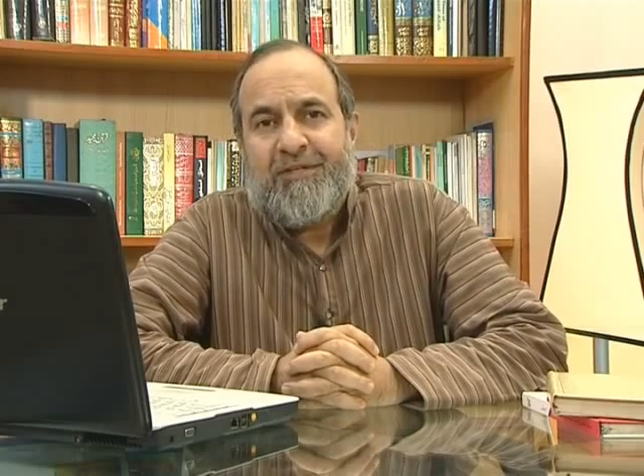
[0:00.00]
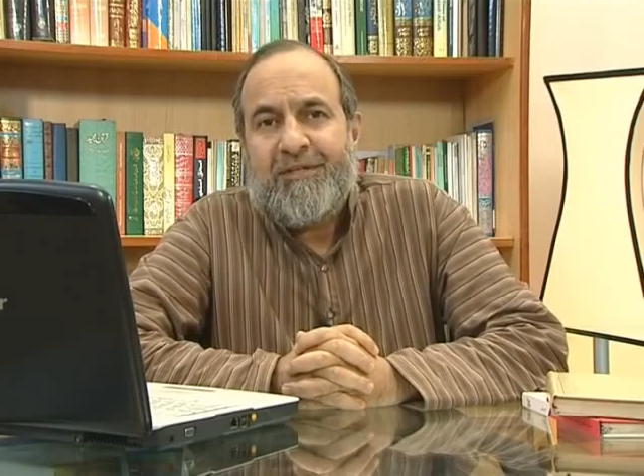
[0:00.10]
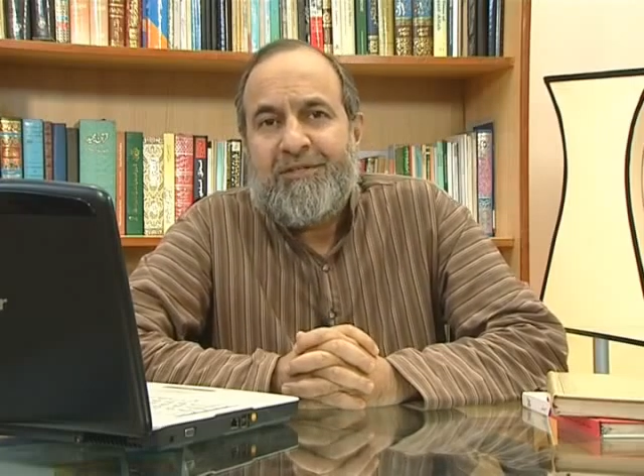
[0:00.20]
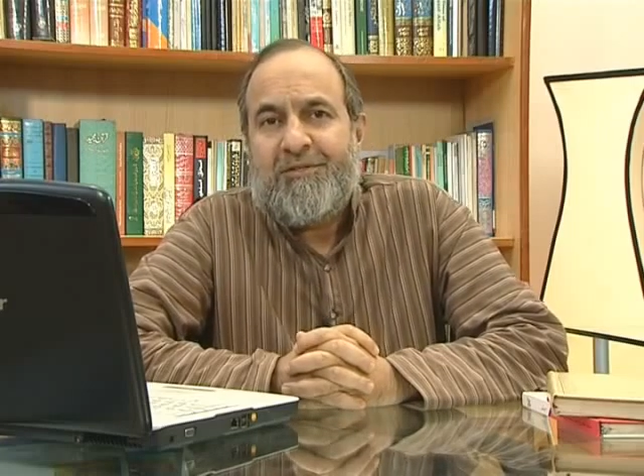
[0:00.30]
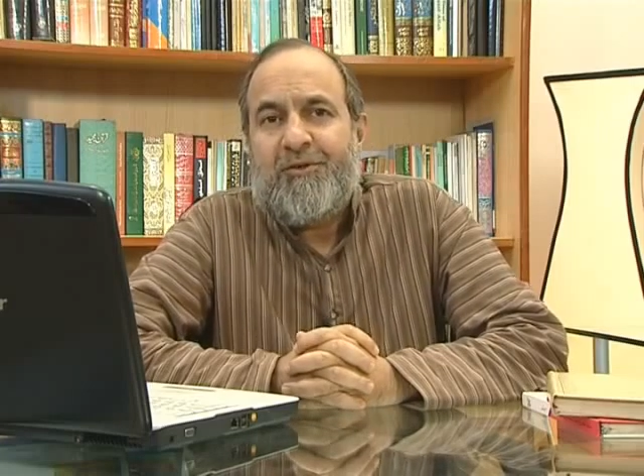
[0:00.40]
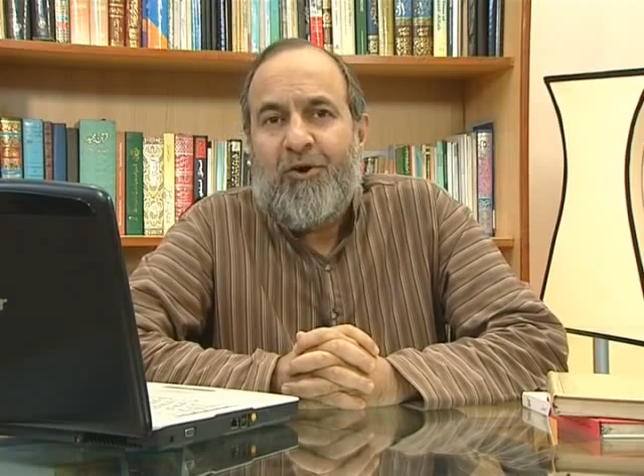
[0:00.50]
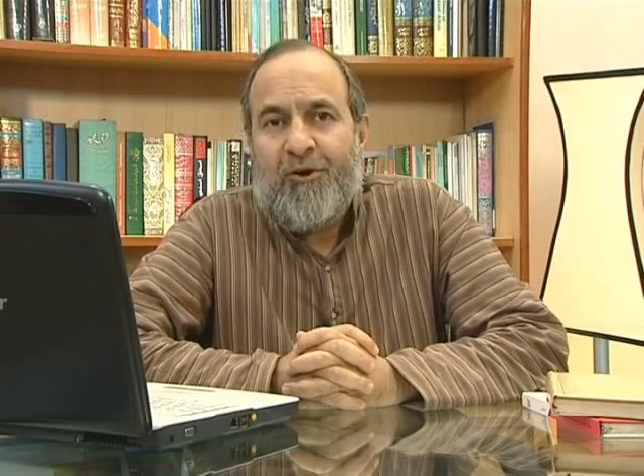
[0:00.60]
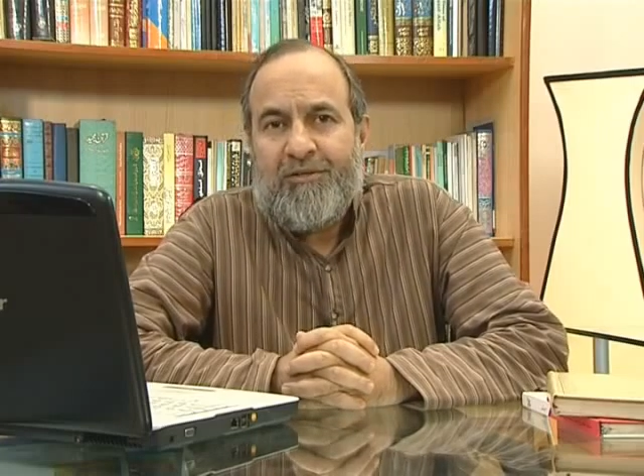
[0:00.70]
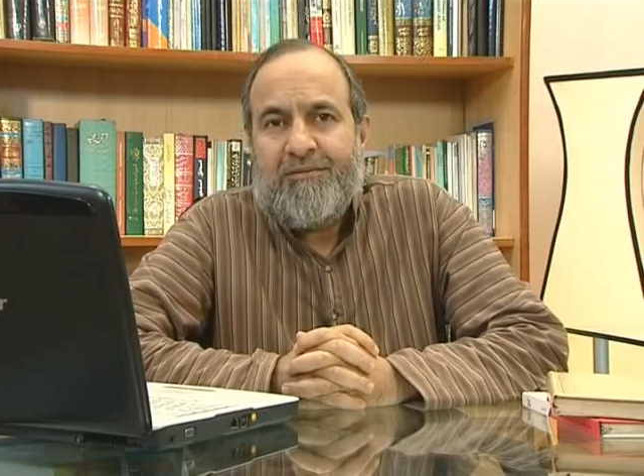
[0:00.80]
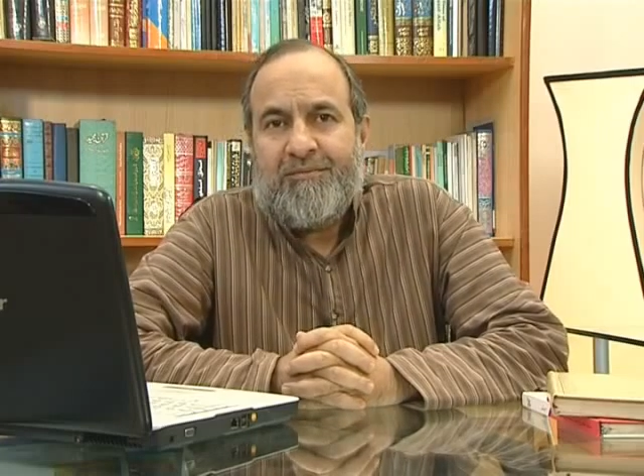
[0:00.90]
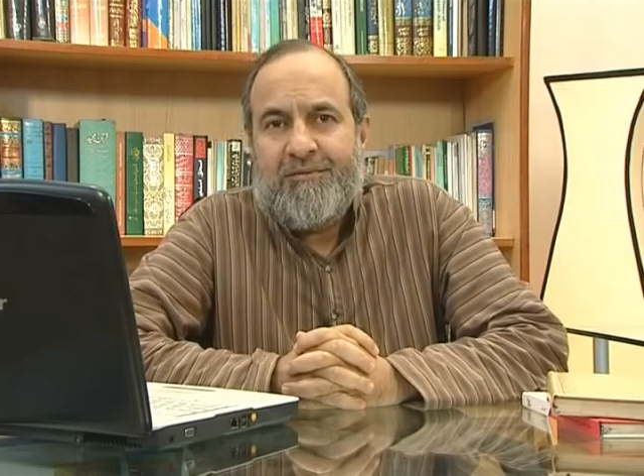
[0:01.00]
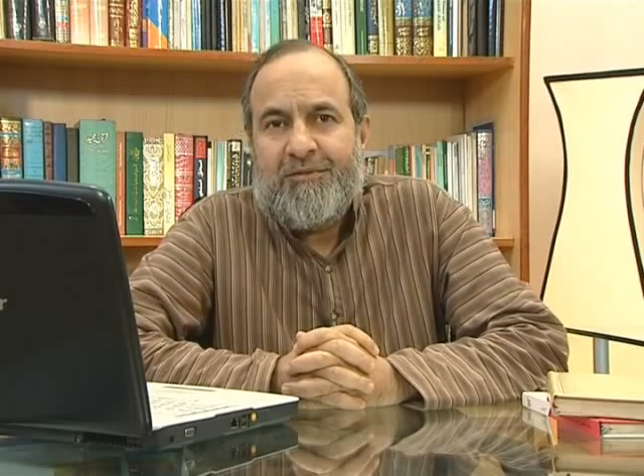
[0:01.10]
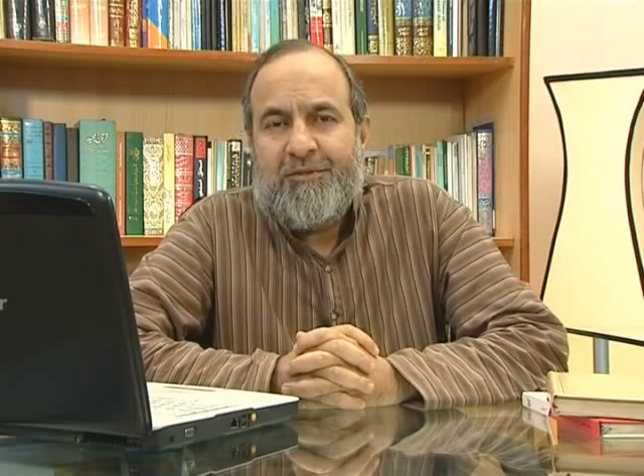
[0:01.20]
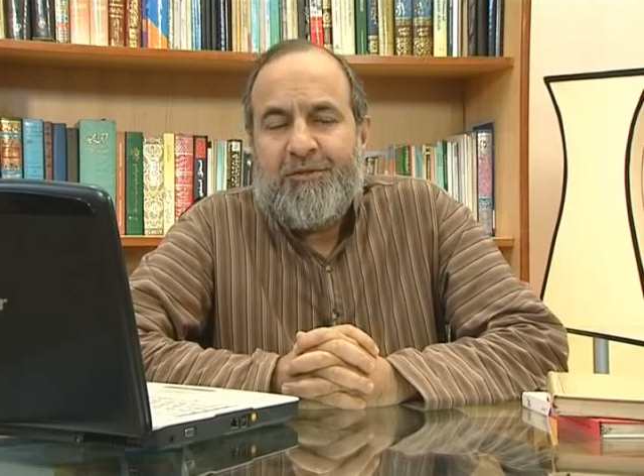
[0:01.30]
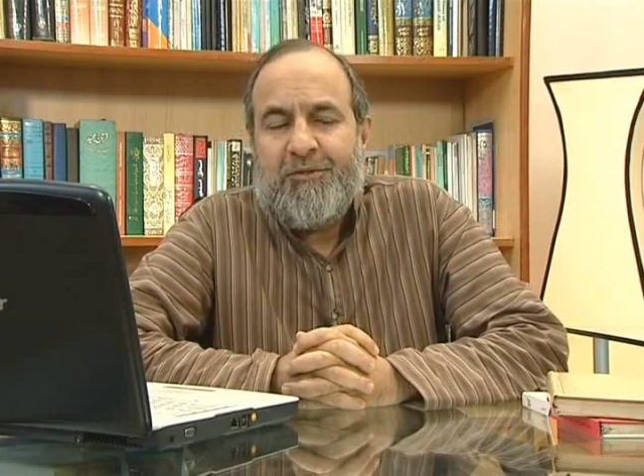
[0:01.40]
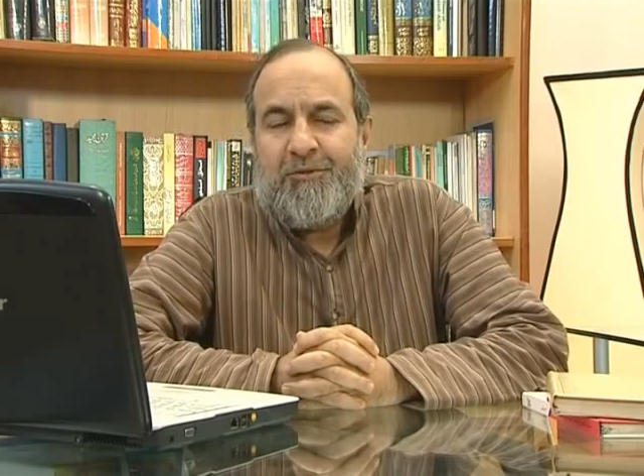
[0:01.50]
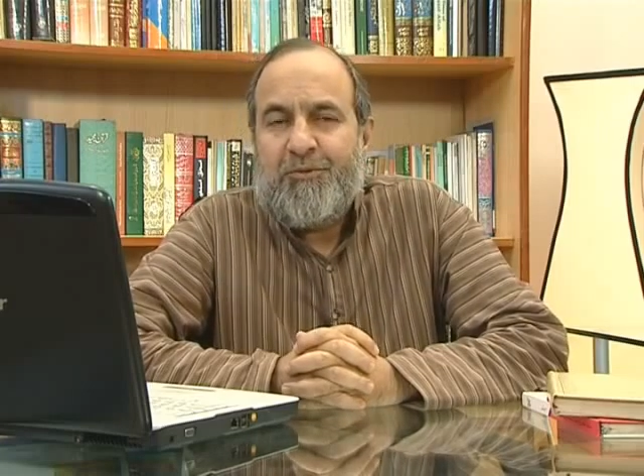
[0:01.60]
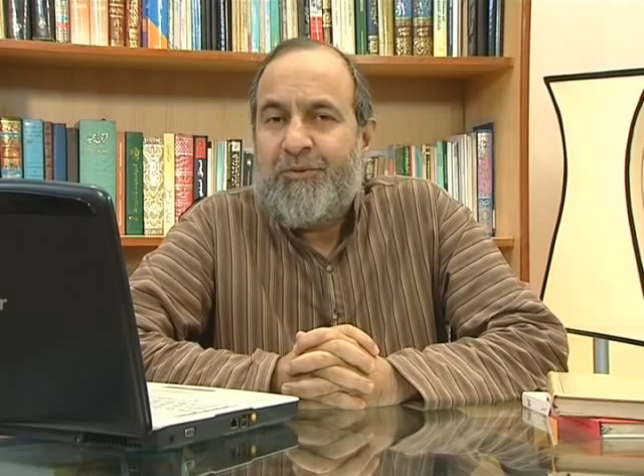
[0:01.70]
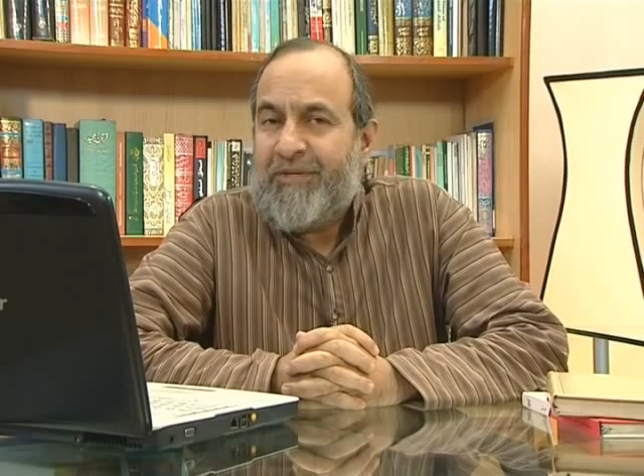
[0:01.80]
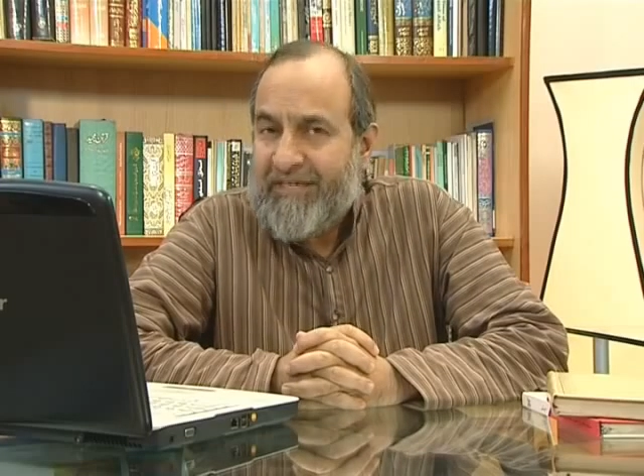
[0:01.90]
that there is a God
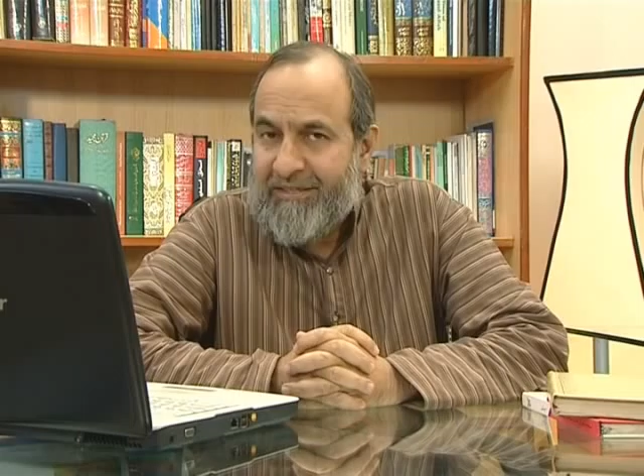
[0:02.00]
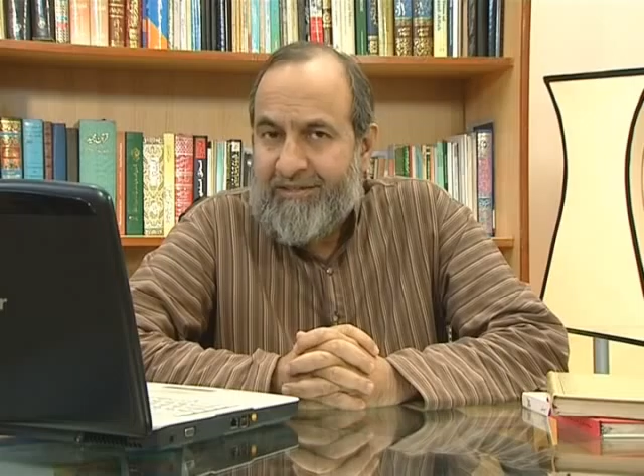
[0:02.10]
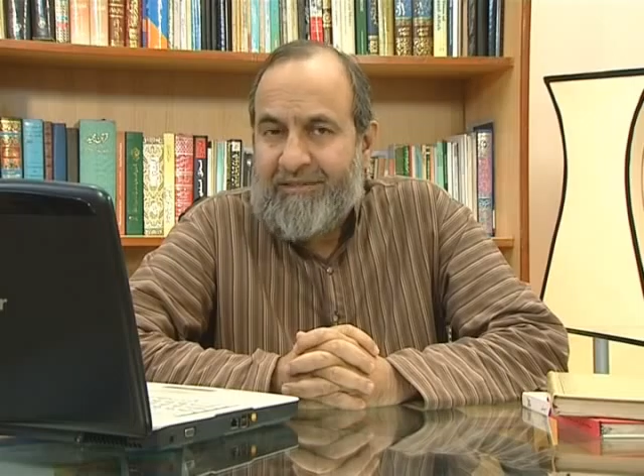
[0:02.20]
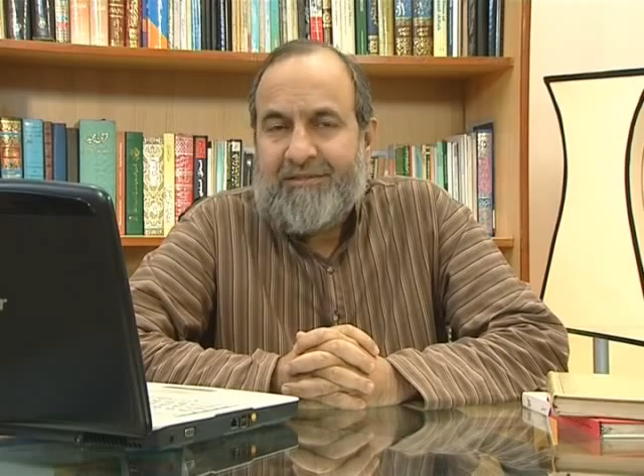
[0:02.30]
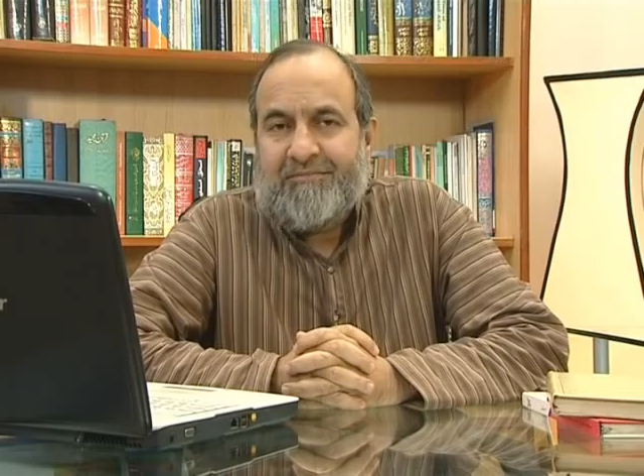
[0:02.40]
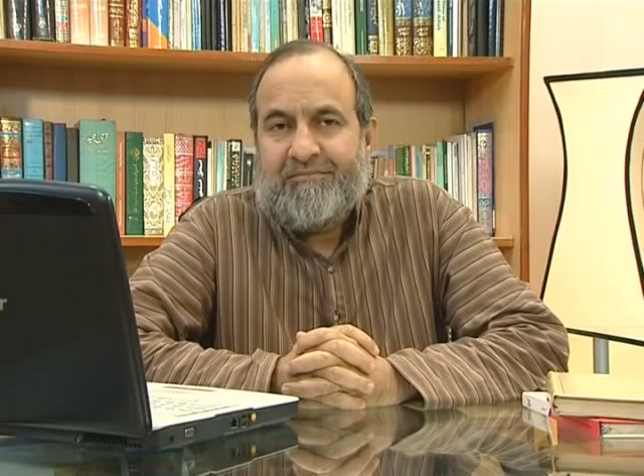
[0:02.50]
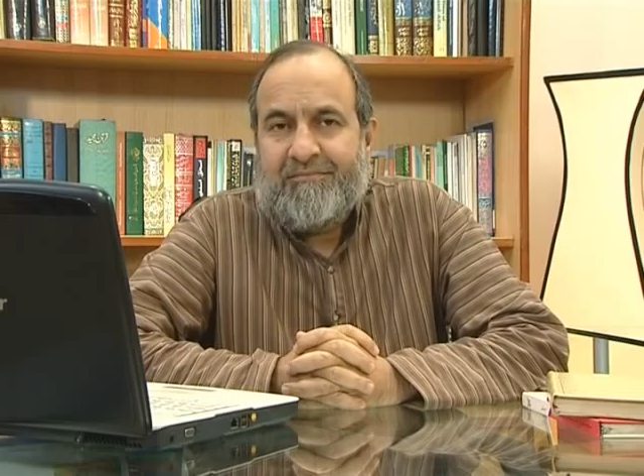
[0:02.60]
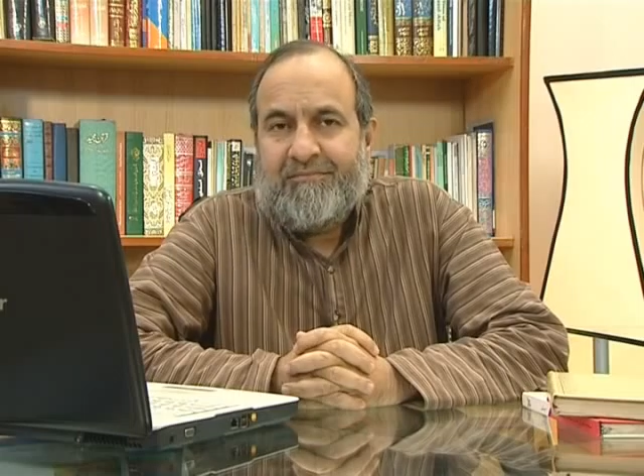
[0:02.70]
who created us,